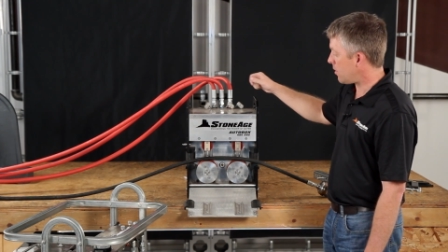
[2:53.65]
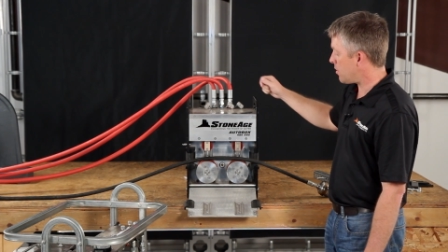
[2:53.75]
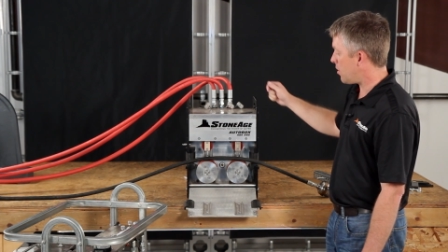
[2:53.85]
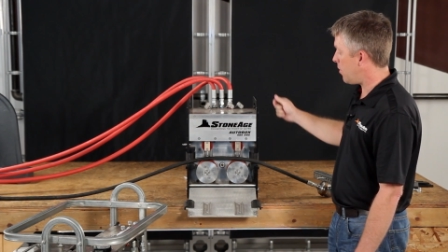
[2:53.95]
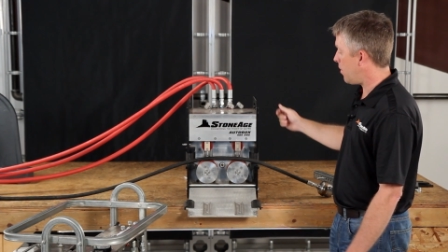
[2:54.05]

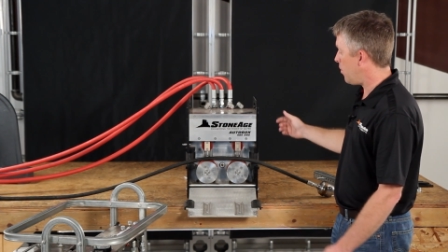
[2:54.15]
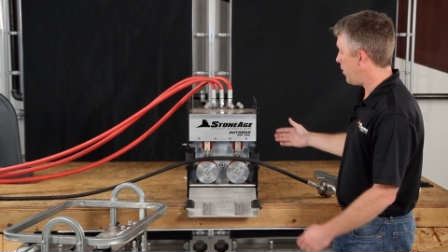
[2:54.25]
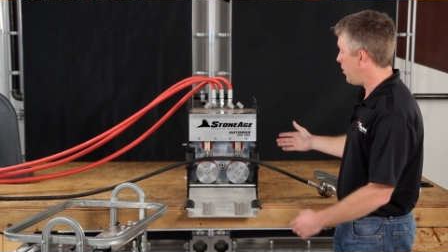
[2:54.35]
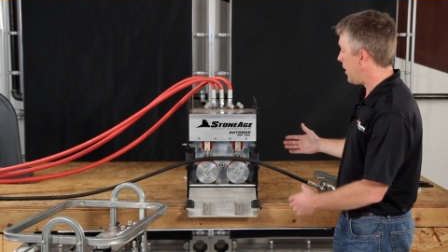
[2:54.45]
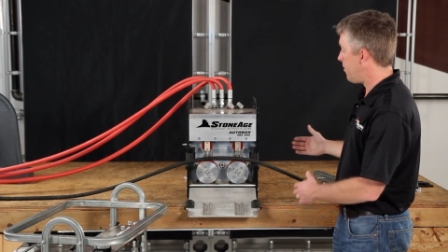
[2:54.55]
So
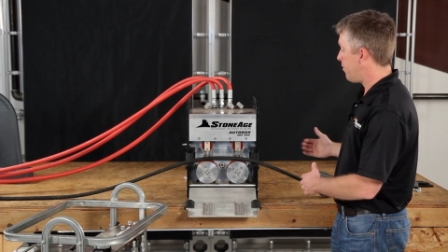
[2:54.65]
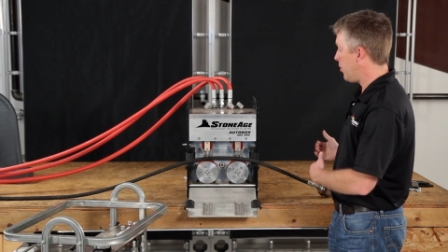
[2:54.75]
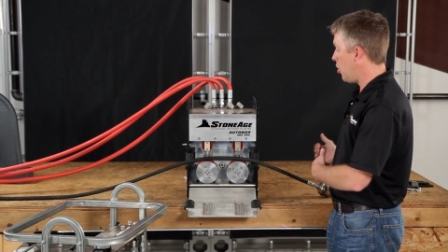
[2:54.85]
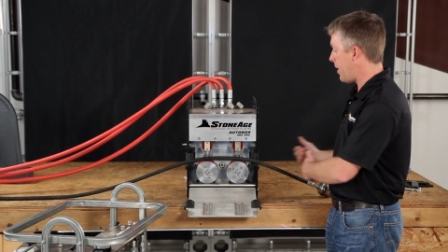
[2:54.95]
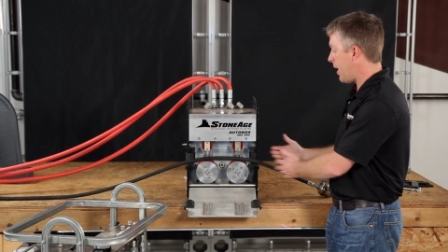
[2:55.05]
when you get
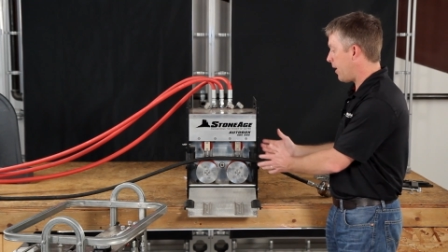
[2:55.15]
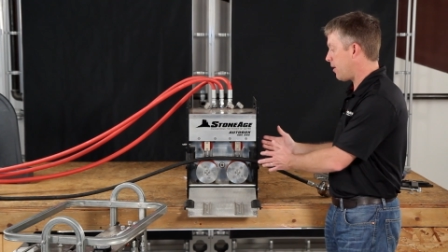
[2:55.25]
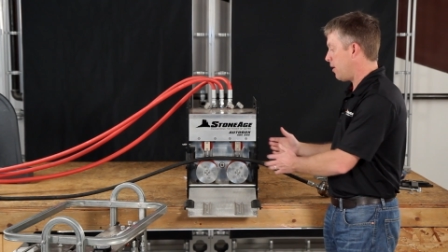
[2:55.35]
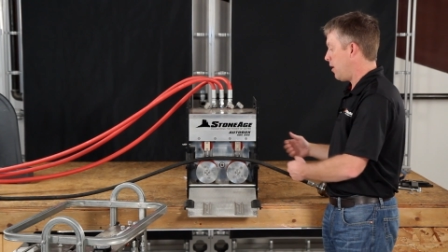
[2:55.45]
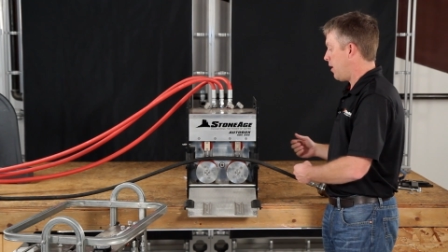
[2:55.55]

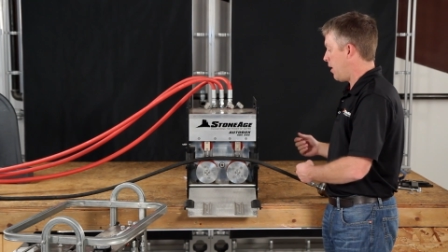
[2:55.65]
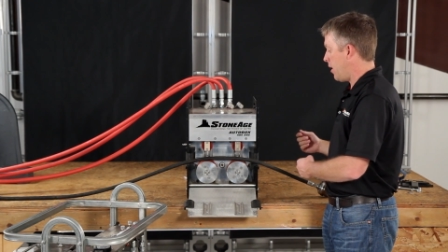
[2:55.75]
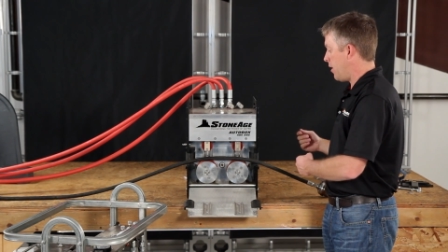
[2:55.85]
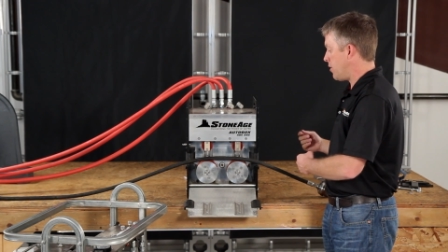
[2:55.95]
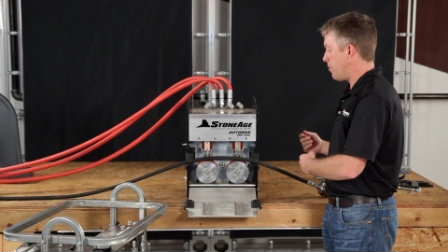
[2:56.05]
blowback,
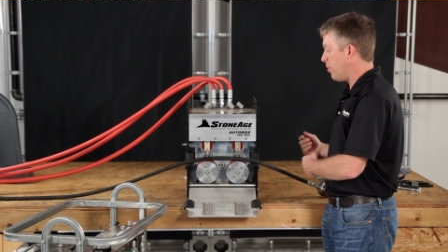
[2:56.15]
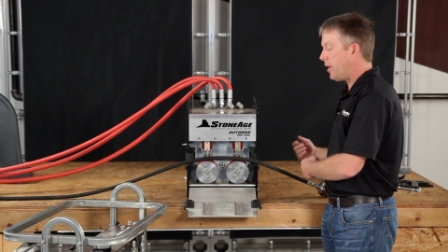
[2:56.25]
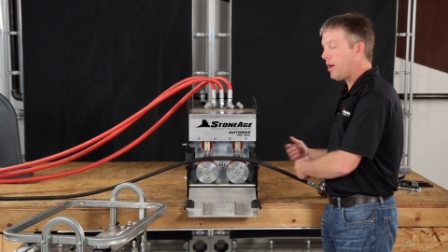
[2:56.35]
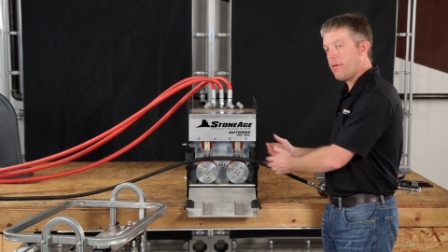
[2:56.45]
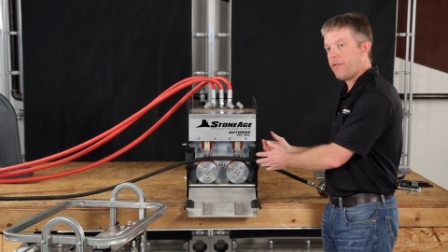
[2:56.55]

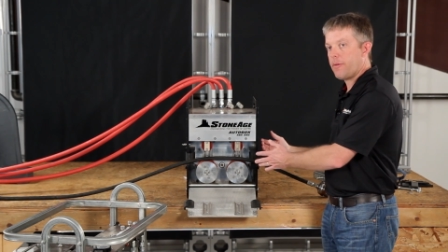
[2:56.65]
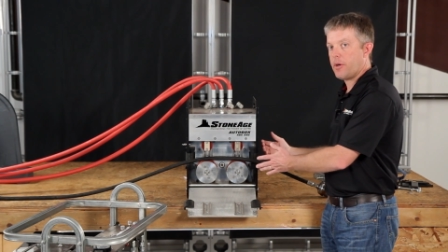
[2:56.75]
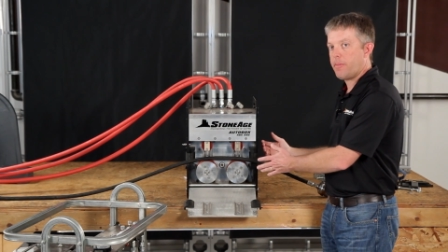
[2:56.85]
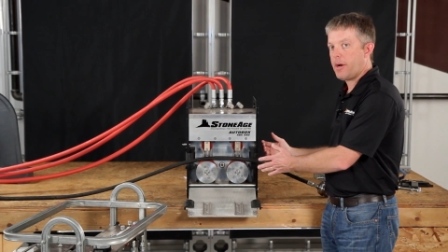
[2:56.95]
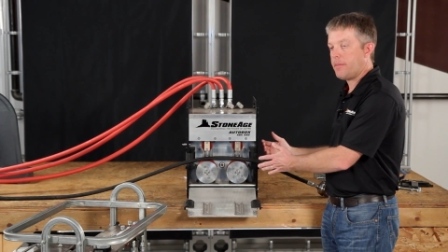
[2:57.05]
debris coming from
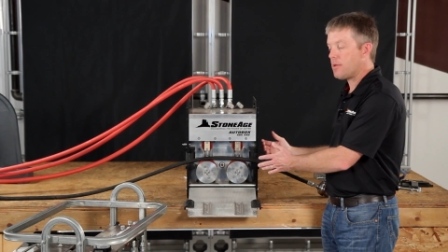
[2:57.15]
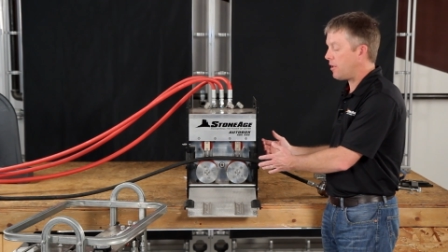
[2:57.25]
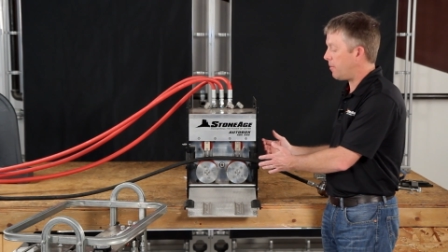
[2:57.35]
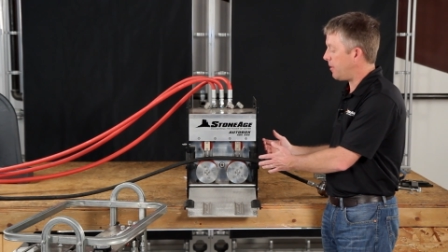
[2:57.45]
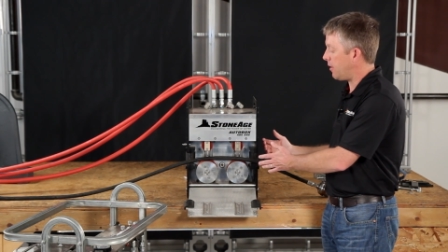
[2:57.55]
your pipes
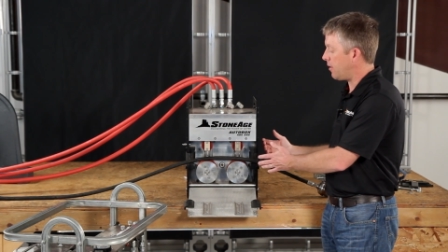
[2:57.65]
that you're being